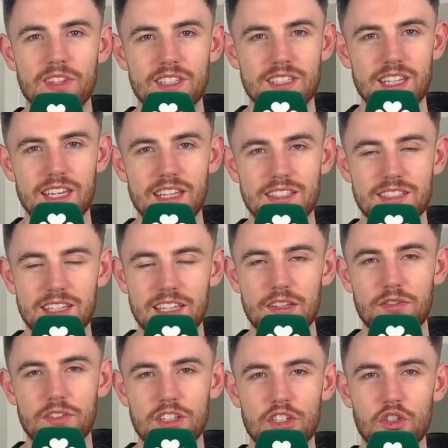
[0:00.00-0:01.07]
Stay
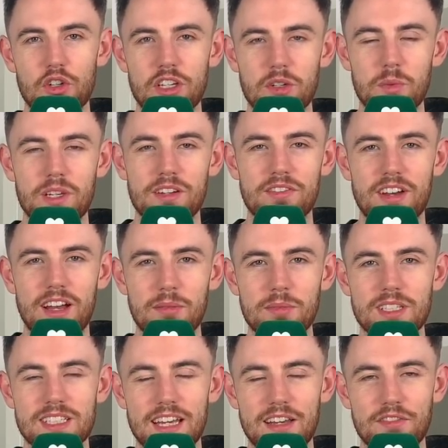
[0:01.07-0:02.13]
safe, enjoy it with your
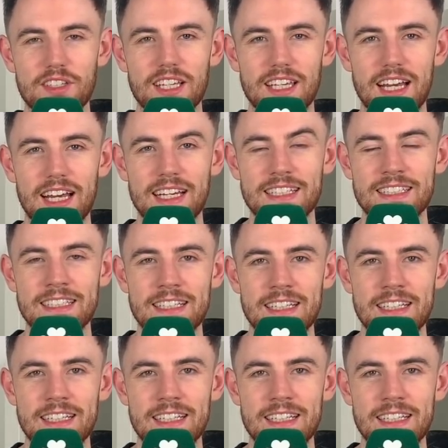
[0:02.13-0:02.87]
families if you can.